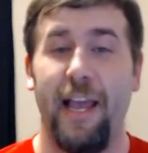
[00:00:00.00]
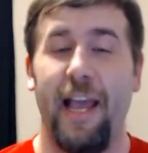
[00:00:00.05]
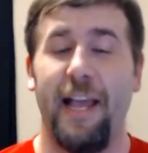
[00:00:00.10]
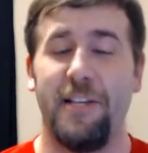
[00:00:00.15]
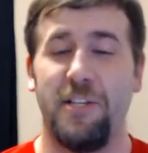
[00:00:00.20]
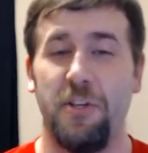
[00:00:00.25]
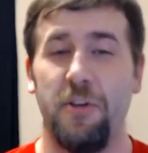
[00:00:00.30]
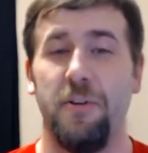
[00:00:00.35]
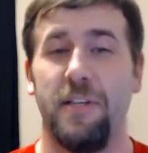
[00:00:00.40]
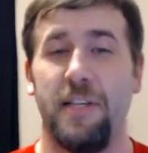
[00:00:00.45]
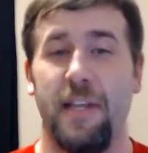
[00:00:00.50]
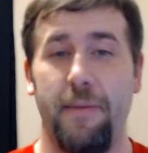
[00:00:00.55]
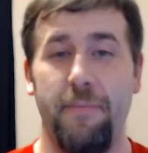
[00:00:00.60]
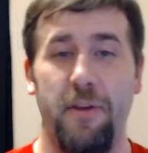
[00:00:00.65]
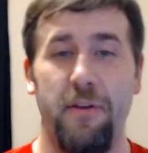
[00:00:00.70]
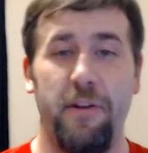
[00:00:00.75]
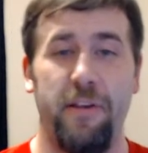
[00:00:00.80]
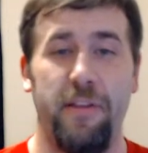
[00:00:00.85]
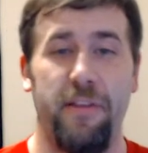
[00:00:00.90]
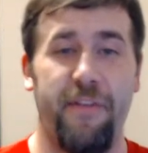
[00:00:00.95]
as soon as I
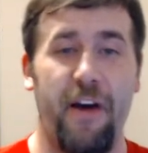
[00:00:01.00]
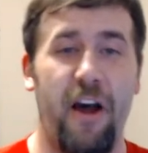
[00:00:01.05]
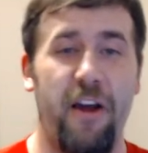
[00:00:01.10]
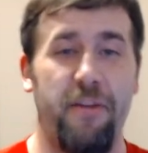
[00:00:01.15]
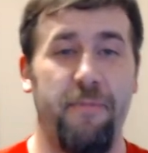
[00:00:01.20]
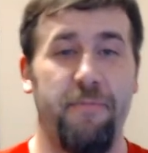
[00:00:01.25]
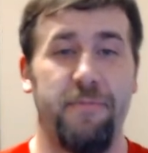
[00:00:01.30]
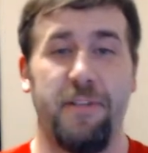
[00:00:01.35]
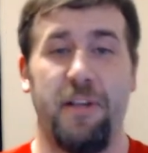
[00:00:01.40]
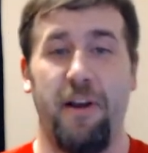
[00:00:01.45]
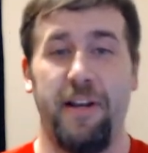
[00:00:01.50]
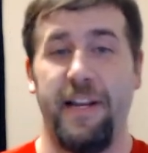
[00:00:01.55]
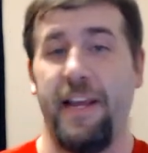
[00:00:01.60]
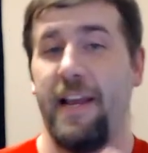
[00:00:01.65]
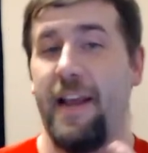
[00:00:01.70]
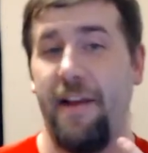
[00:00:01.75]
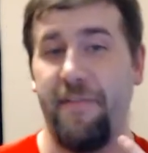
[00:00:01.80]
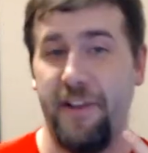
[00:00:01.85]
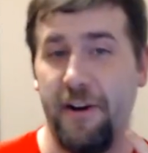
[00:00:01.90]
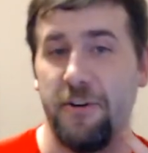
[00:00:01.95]
muted the volume, so I
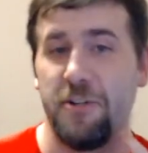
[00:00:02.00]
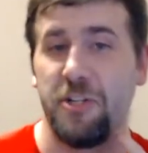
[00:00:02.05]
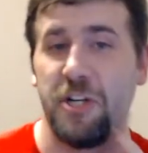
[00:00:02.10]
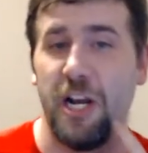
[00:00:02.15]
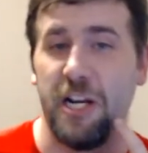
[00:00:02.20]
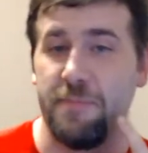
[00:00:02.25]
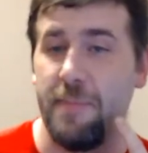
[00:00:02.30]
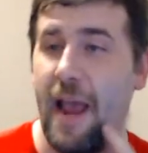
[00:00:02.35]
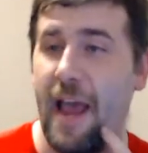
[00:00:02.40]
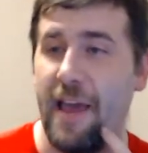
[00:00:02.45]
didn't have to hear Josh